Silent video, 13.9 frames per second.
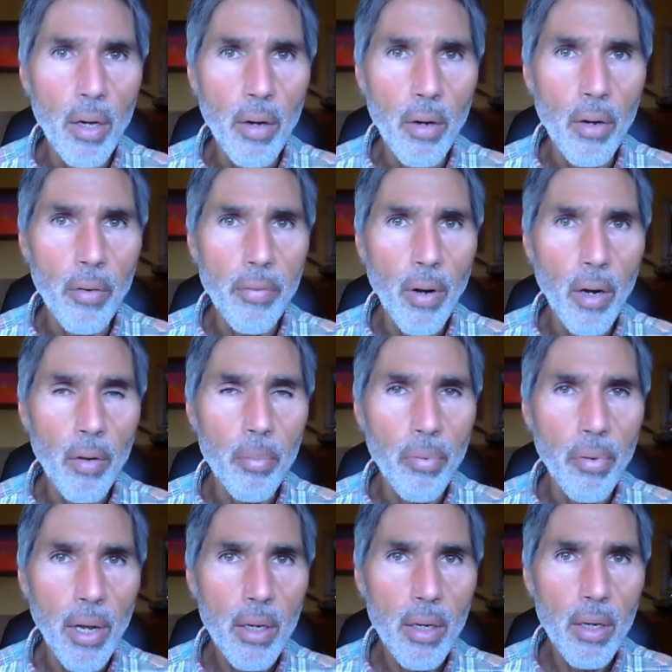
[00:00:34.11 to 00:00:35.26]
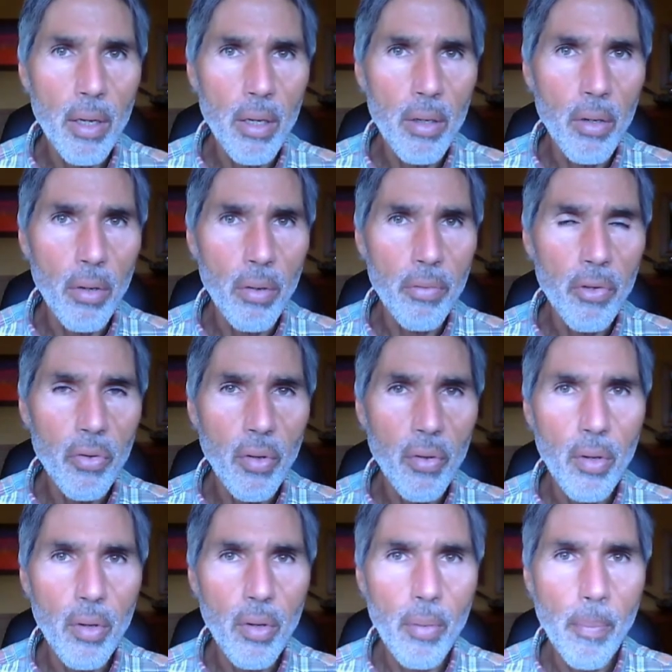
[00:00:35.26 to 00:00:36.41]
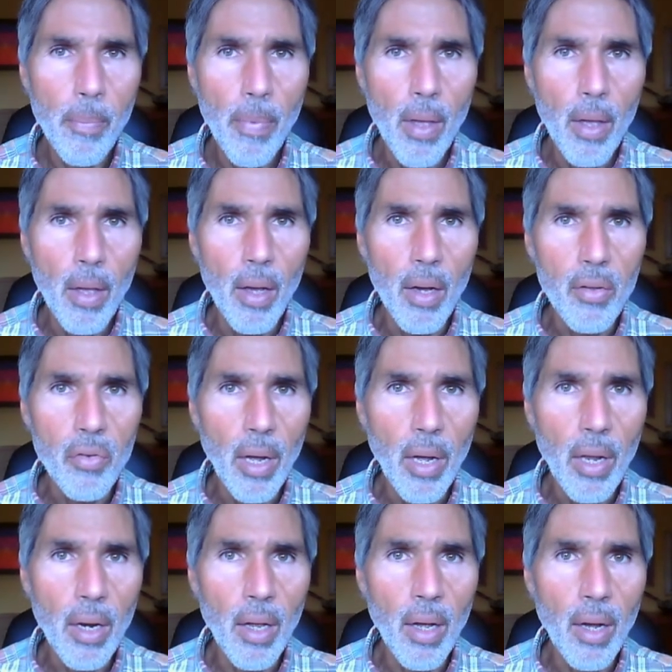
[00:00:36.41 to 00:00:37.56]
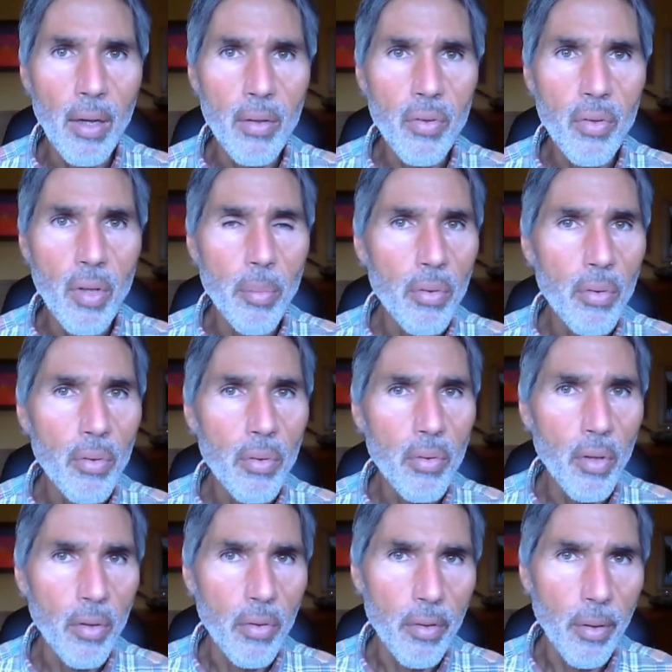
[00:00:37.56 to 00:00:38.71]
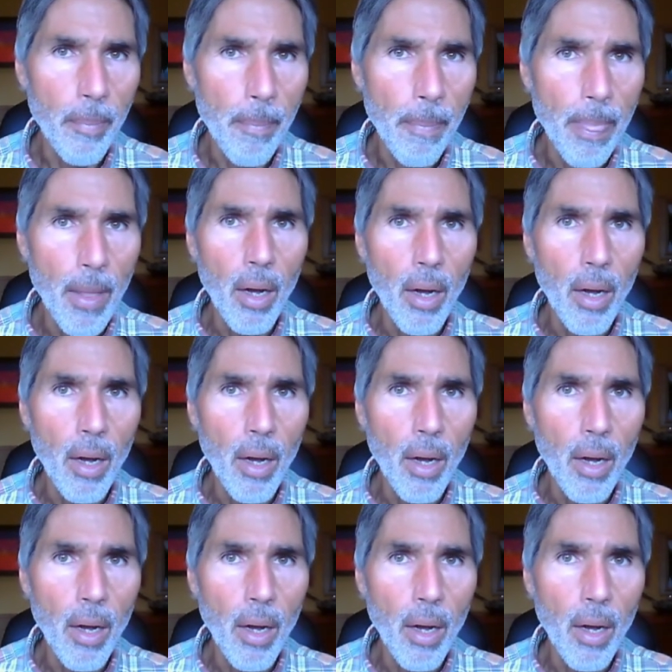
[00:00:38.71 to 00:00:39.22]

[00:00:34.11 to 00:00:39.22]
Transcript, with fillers: uh, of our brain and nervous system as well as the immune system.